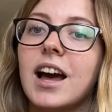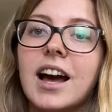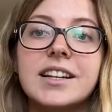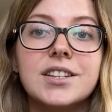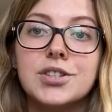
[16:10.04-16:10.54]

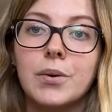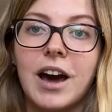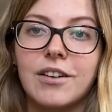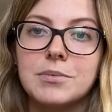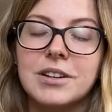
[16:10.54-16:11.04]
I did so
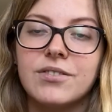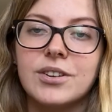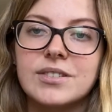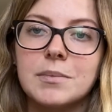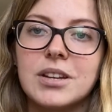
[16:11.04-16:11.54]
after my
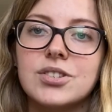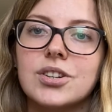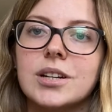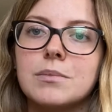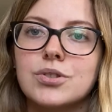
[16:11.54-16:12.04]
first semester
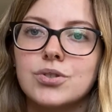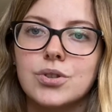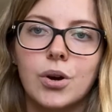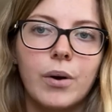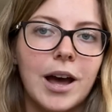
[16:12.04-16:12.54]
and I'm
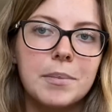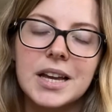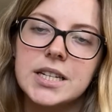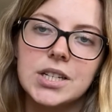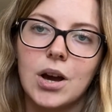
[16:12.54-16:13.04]
so happy I
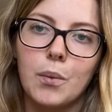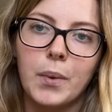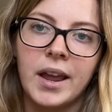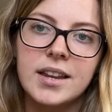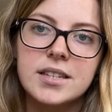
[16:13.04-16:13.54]
did not
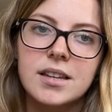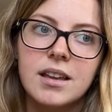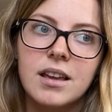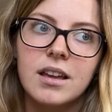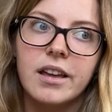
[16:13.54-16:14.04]
wait
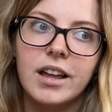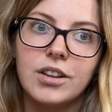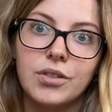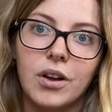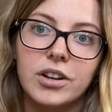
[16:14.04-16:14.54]

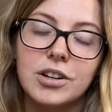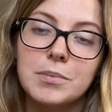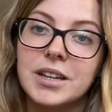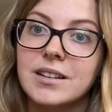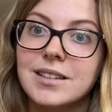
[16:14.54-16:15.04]
any longer
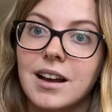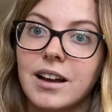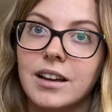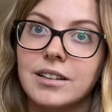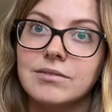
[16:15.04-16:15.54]
because
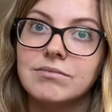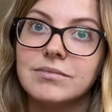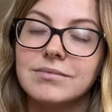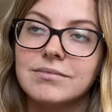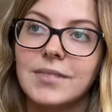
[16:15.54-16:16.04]
I
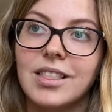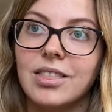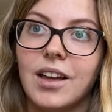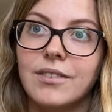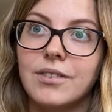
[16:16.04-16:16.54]

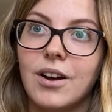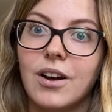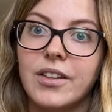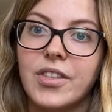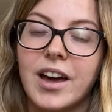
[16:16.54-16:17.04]
love
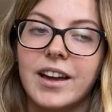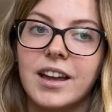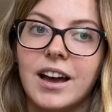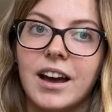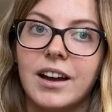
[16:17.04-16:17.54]
that I
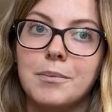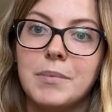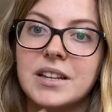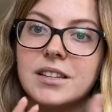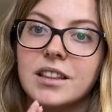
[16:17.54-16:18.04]
had
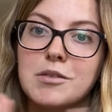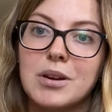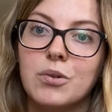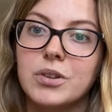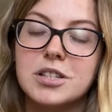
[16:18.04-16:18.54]
basically my
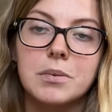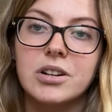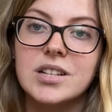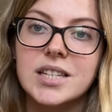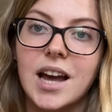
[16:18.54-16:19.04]
whole
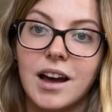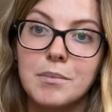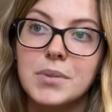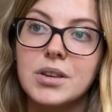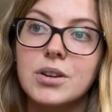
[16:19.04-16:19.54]
experience
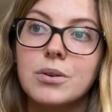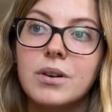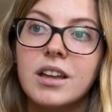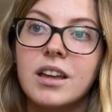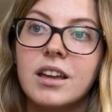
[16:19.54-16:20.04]
at
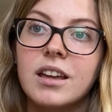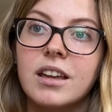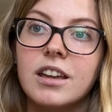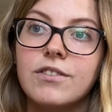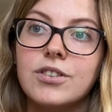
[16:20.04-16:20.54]
BU.
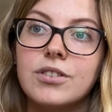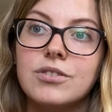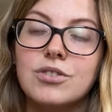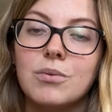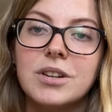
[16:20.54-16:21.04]
If you
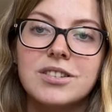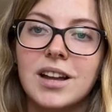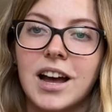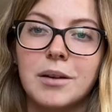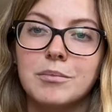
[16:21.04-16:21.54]
don't waste
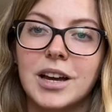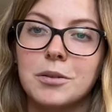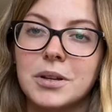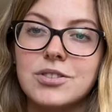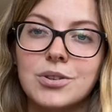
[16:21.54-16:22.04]
time at a
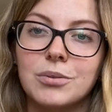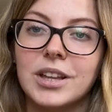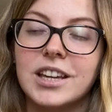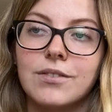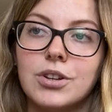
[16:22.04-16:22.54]
place you don't
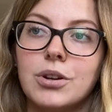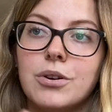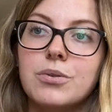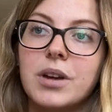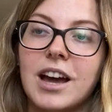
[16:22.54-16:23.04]
like, if you know
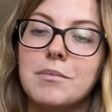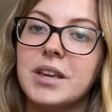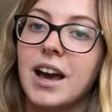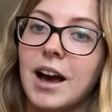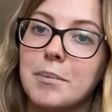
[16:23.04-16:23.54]
you can be
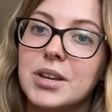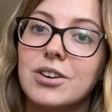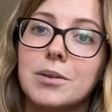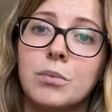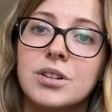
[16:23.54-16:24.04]
happier
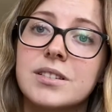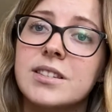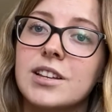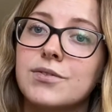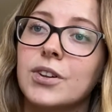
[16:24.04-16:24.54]
and more
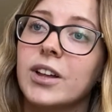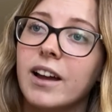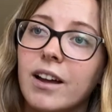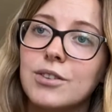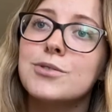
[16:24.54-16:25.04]
successful
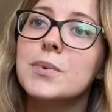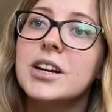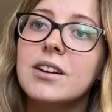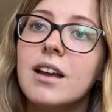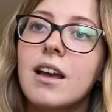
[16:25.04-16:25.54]

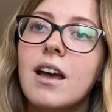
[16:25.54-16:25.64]
elsewhere.